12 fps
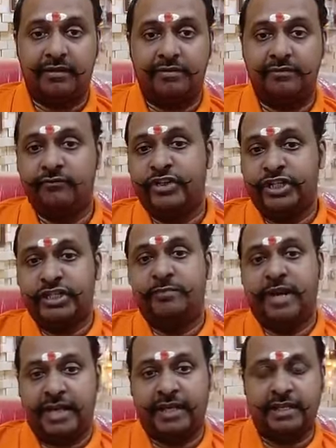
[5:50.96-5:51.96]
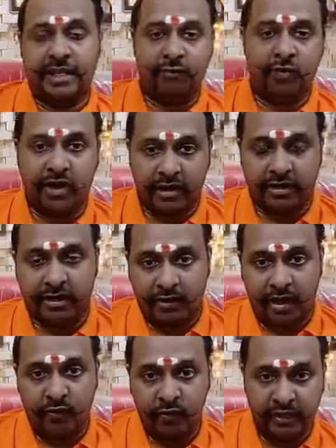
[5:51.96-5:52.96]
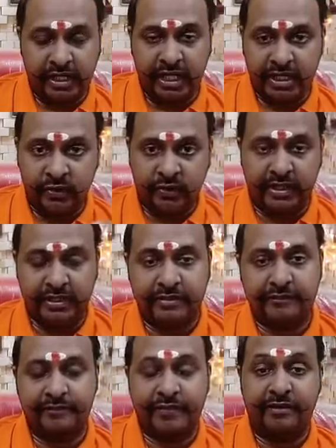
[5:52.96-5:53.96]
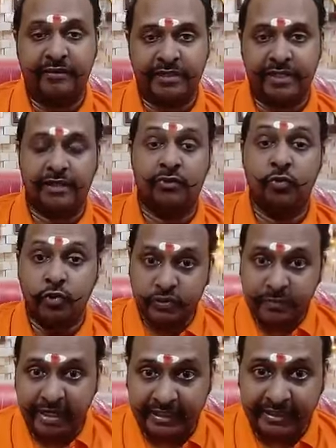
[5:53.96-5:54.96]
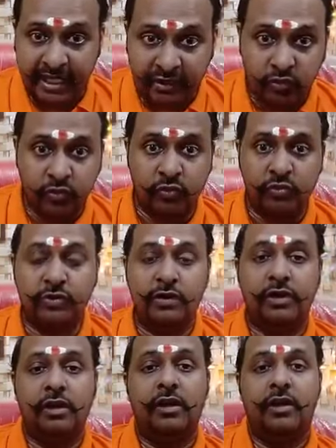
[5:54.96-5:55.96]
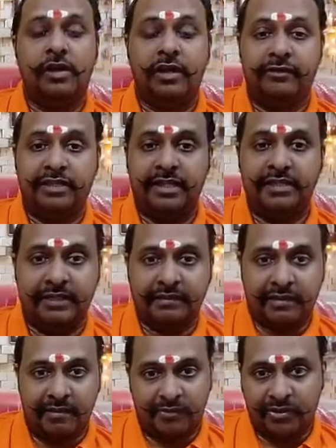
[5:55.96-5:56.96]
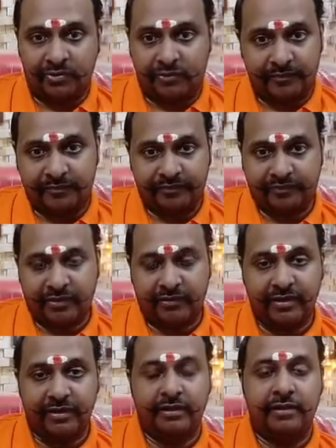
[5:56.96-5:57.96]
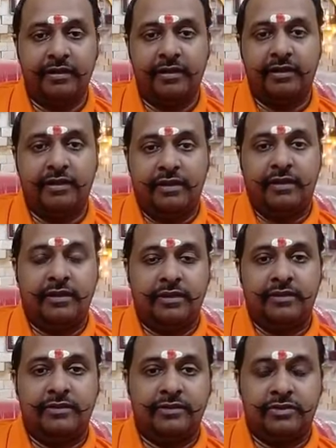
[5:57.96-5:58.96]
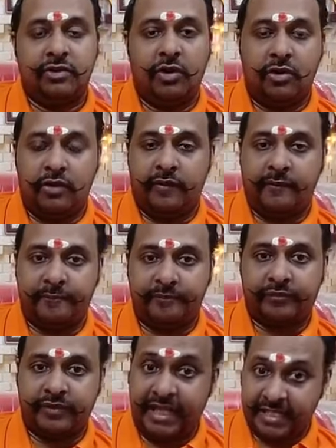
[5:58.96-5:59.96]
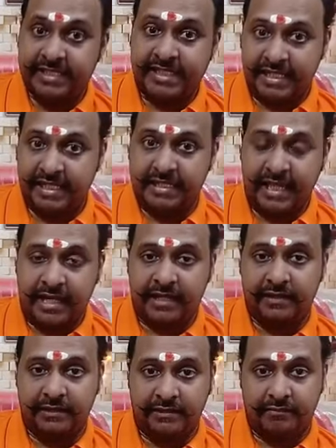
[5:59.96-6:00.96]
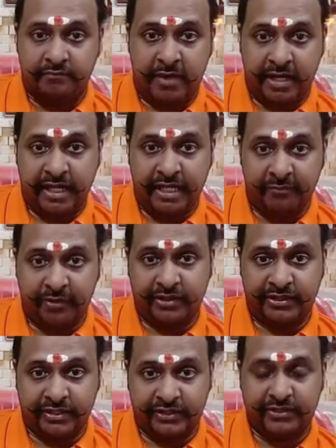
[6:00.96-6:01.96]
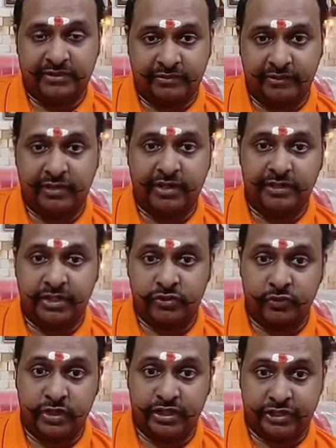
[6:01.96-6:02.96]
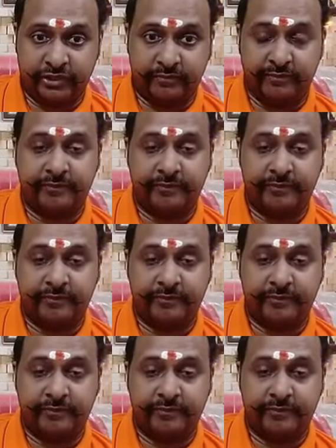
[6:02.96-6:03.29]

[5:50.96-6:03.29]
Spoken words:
which is better than what and how we can do it, everything, who's better than who, everything they'll come to know. Okay, so they are still in that budding process, okay, in the studentship.